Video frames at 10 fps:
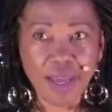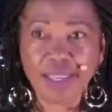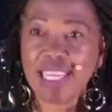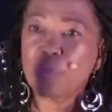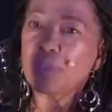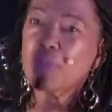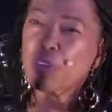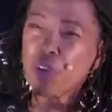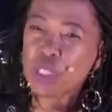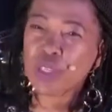And they would, the
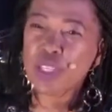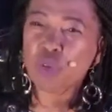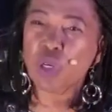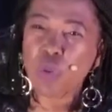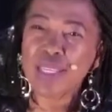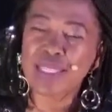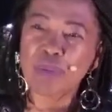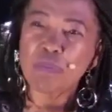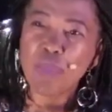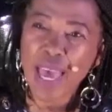kids were
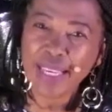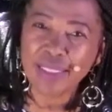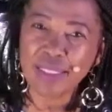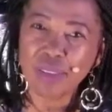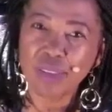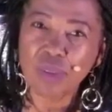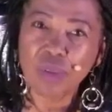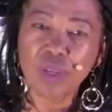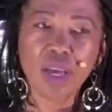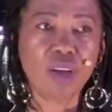requesting beds,
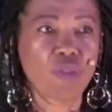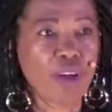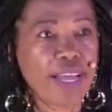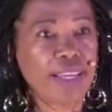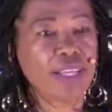right?